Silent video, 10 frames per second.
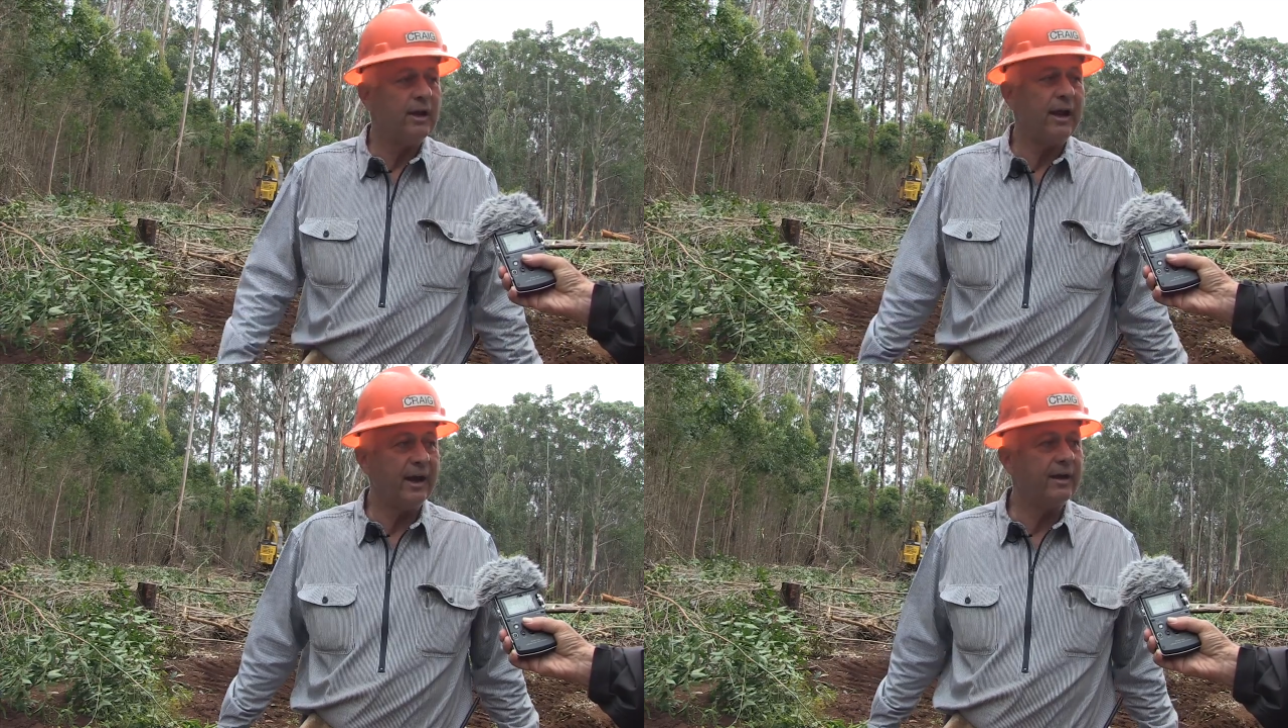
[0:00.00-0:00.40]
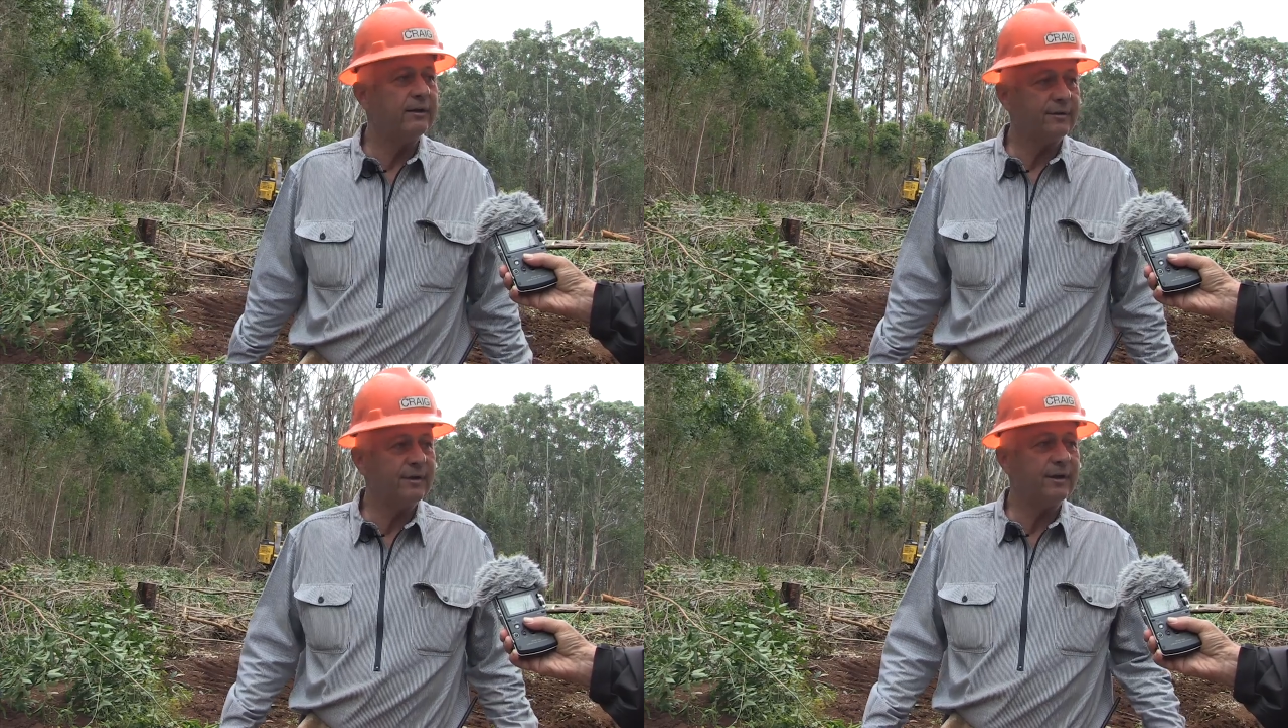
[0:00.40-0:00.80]

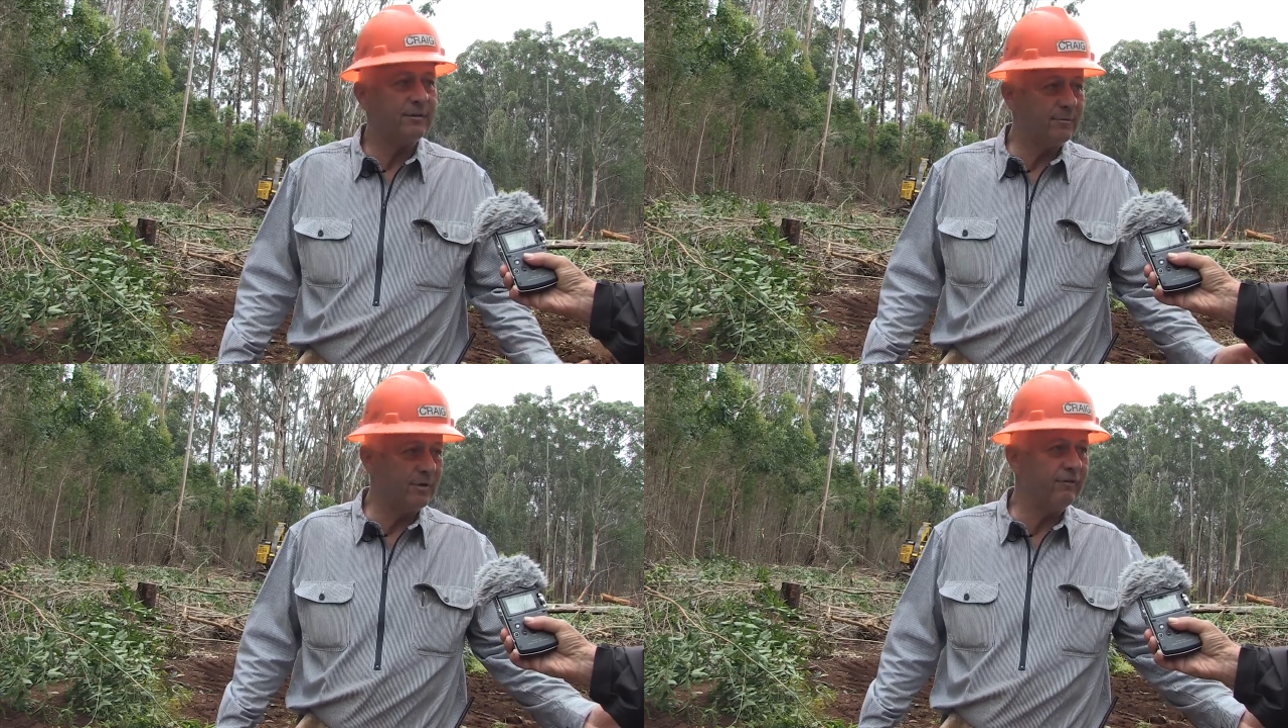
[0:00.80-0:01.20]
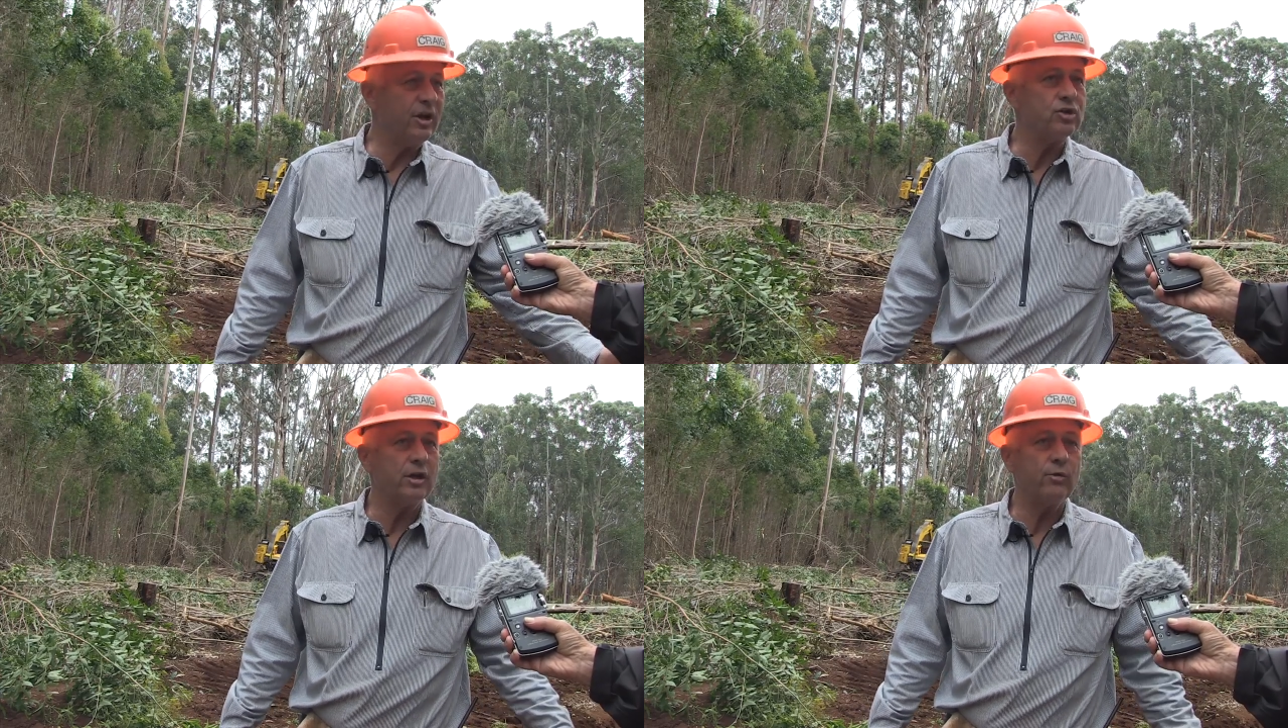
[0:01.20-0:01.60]
and then
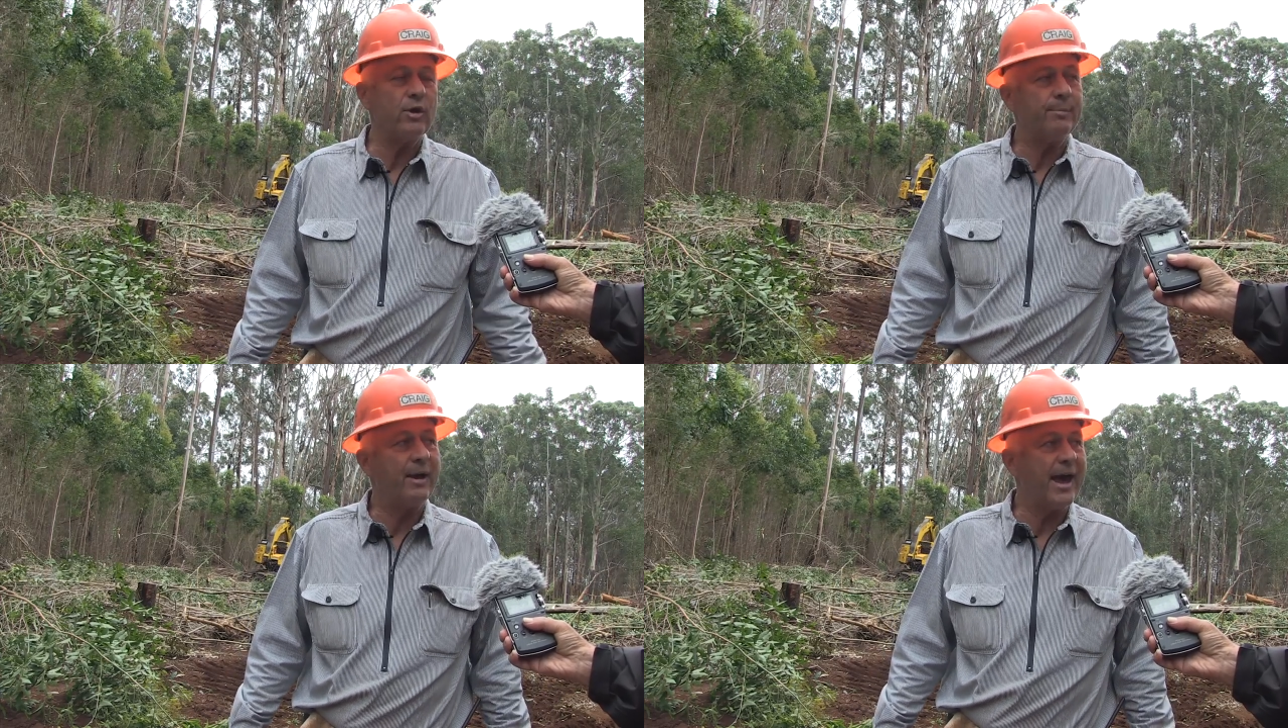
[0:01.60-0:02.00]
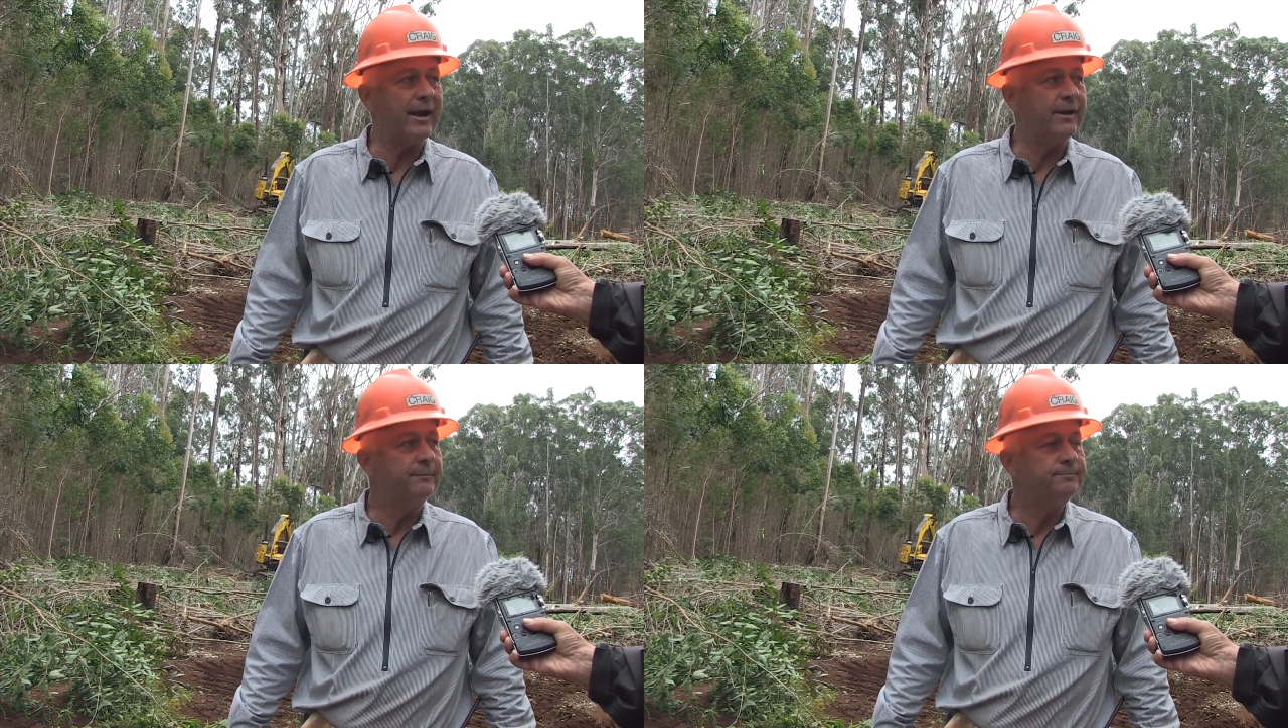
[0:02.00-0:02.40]
eventually
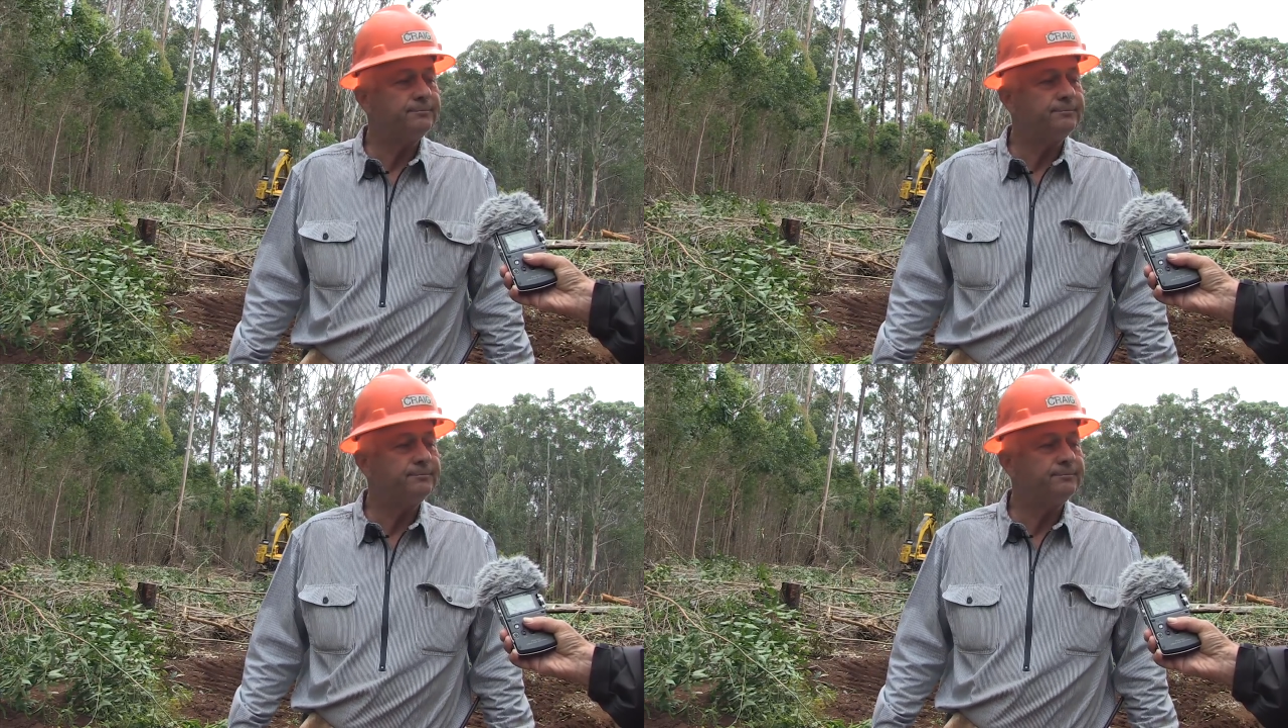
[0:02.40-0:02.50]
replanted.